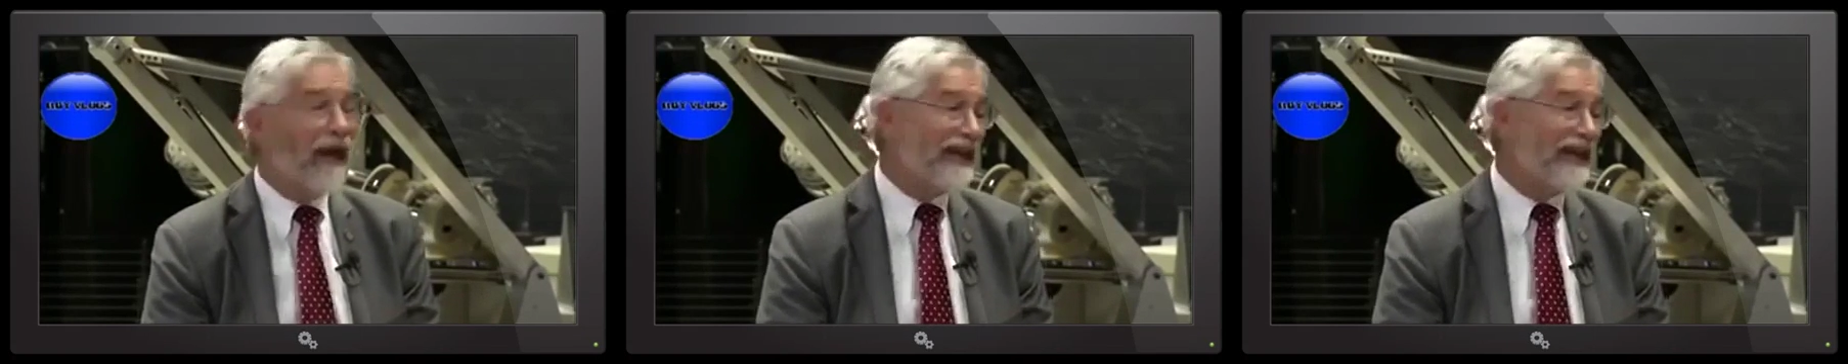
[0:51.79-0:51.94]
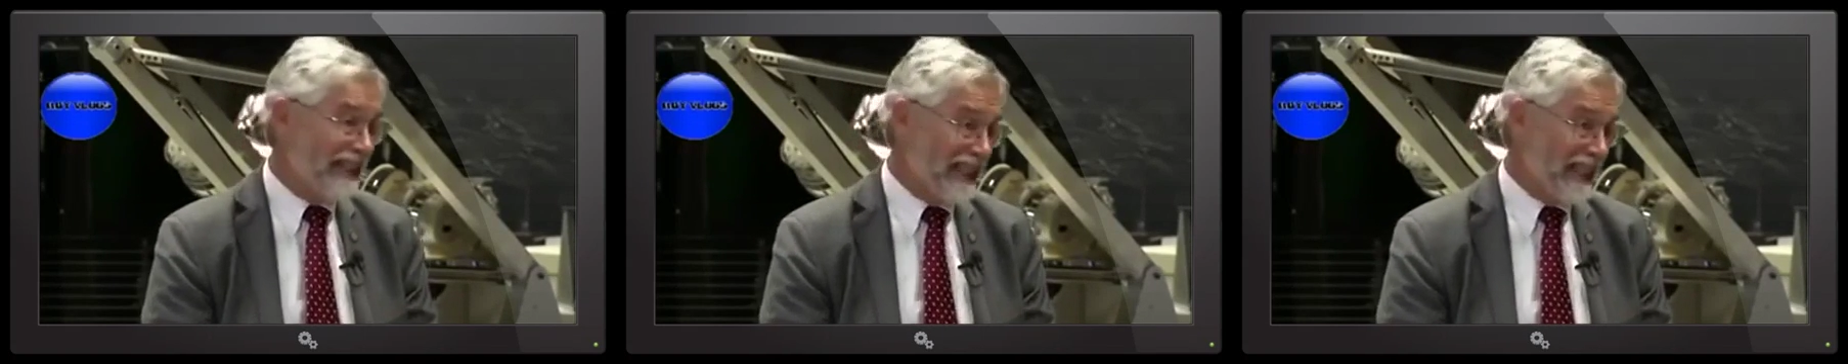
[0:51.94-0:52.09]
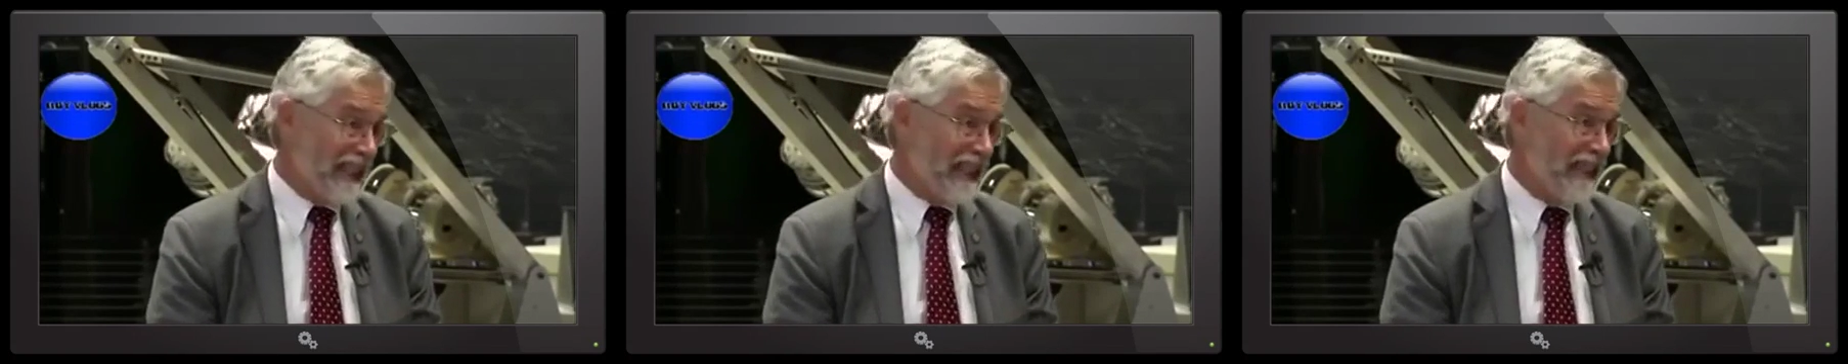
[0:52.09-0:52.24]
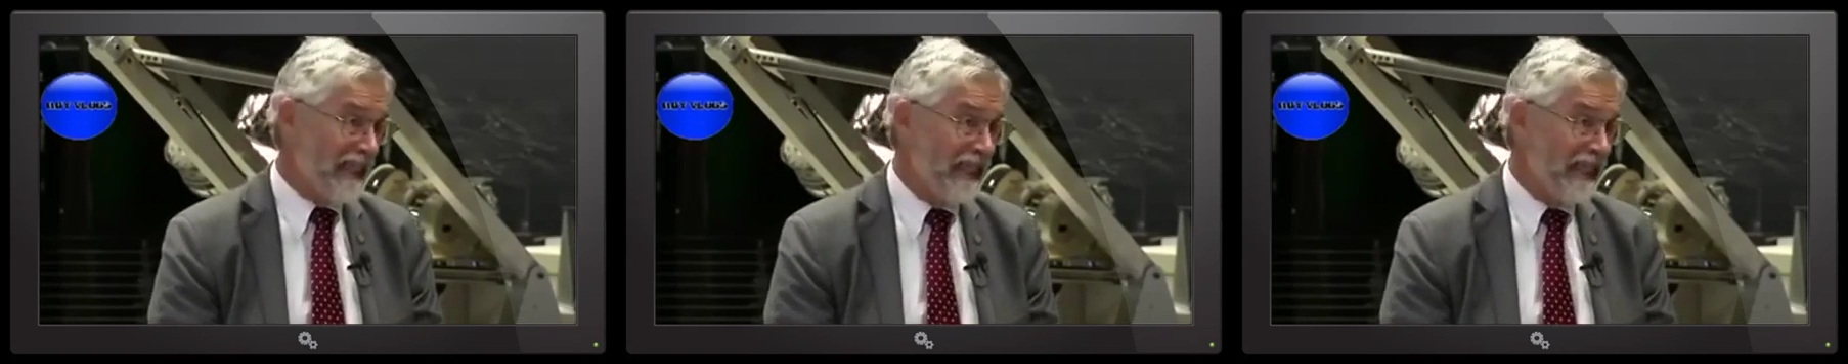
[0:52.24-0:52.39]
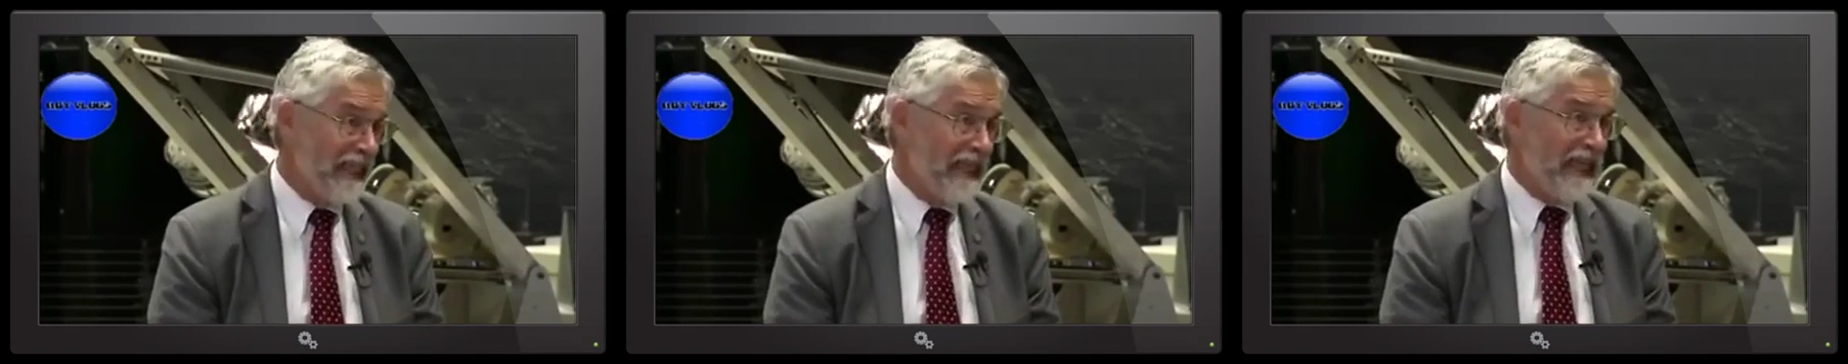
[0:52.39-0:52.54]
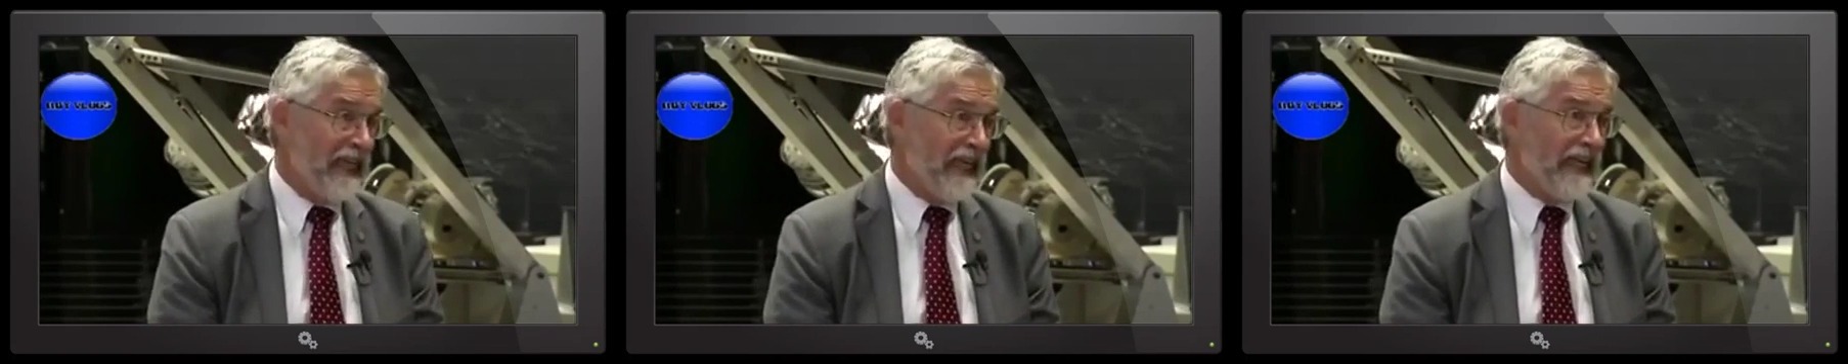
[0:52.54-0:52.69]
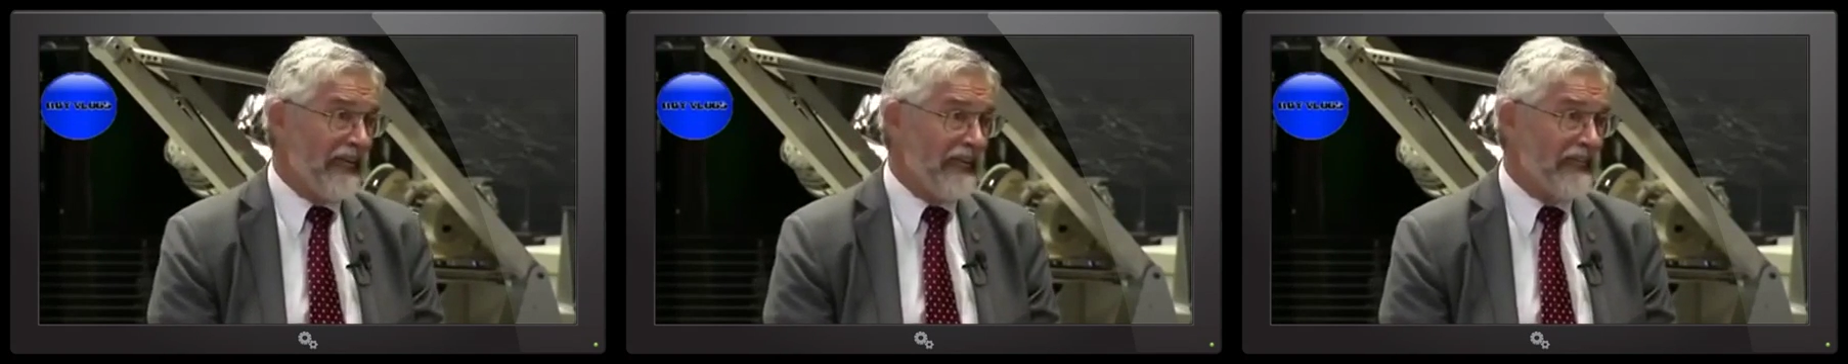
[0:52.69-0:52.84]
strategy
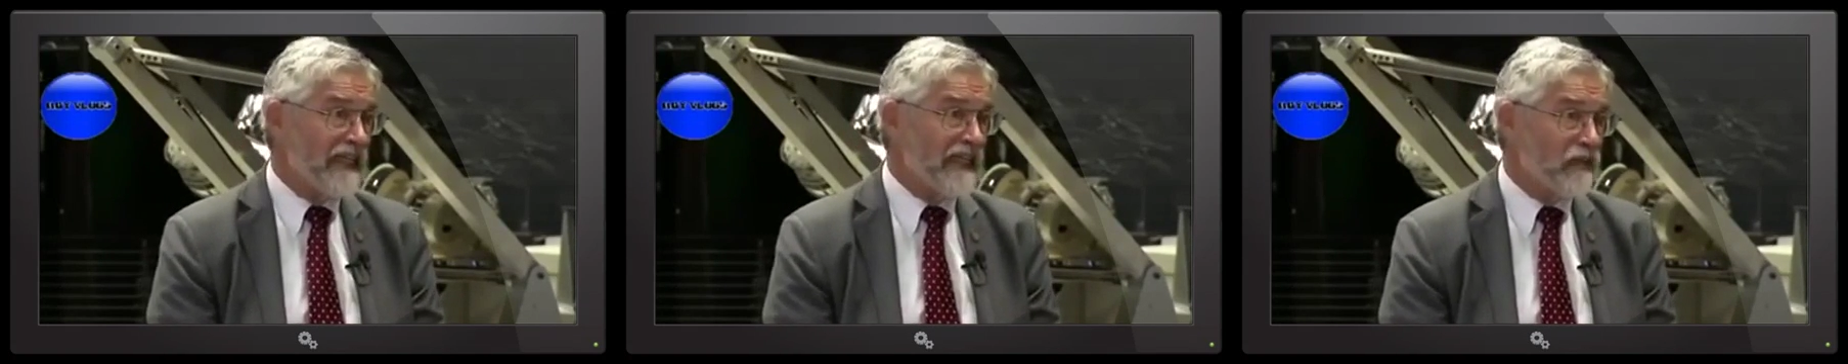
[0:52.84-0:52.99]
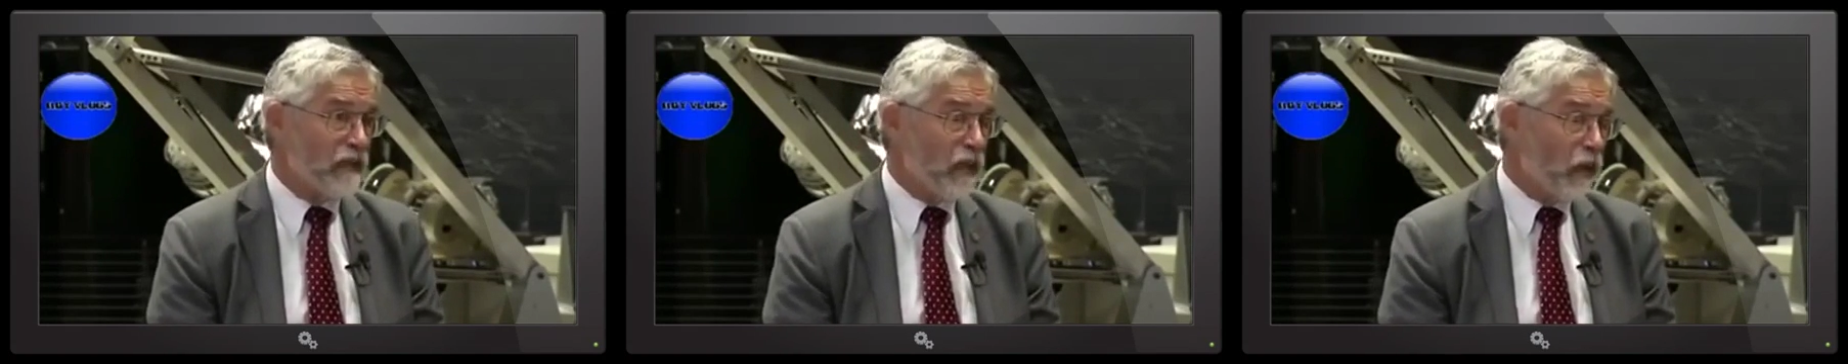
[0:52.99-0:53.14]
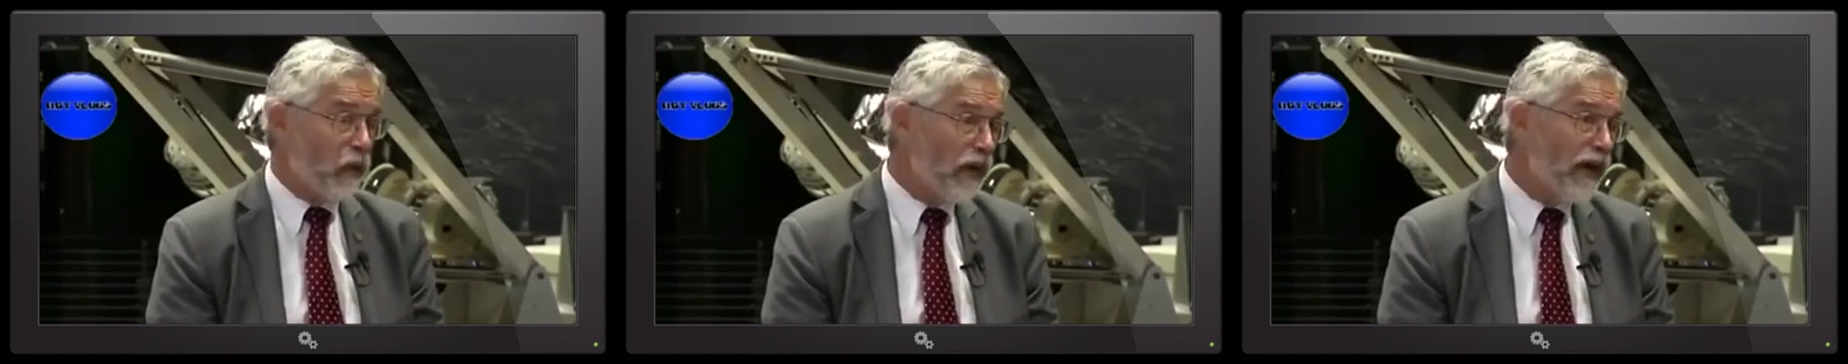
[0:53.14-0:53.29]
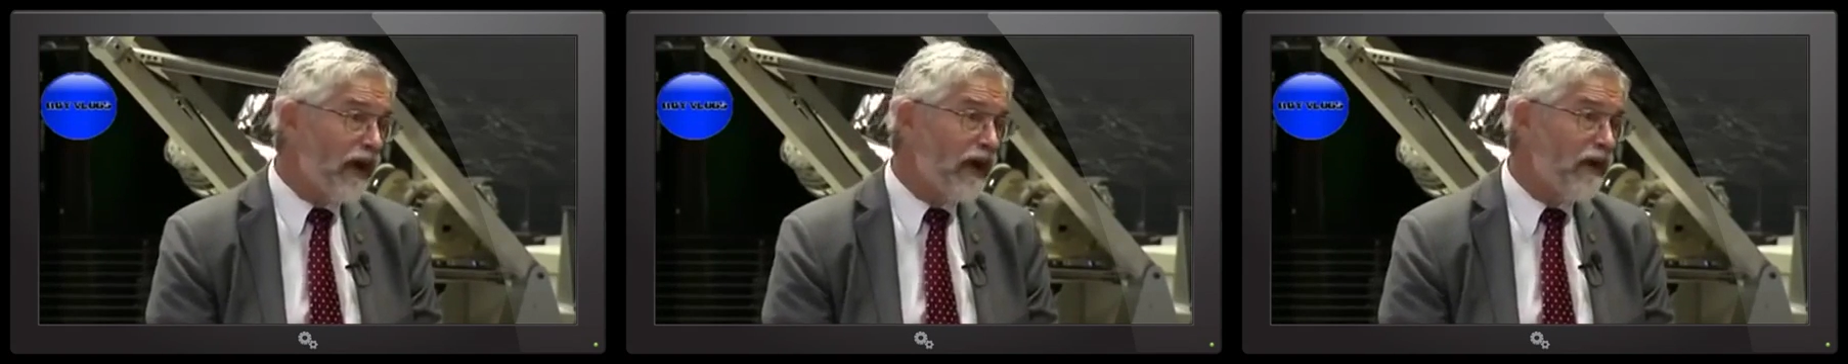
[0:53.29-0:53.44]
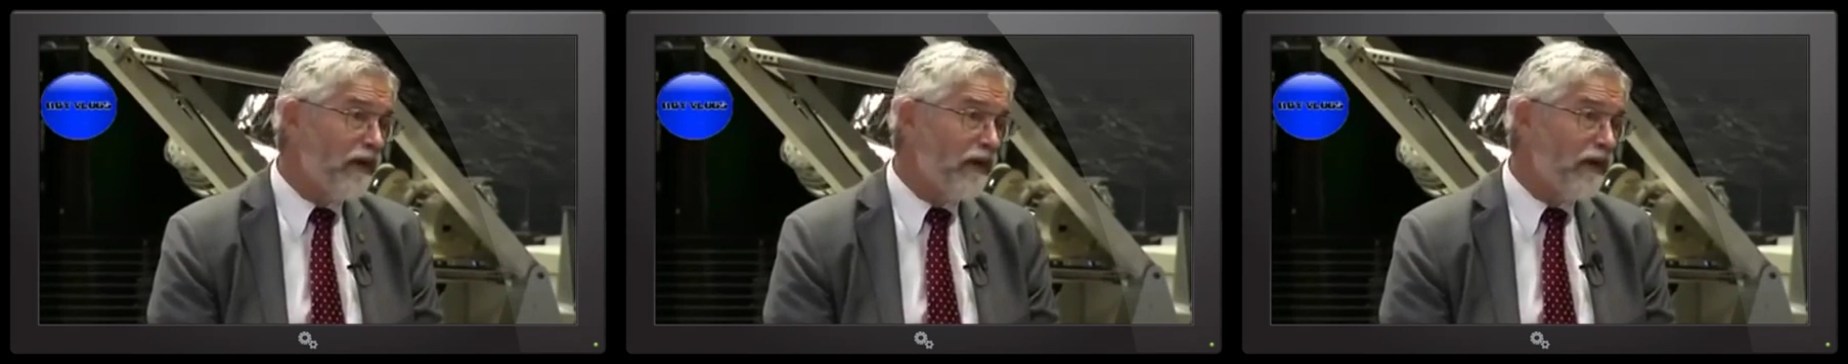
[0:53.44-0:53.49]
is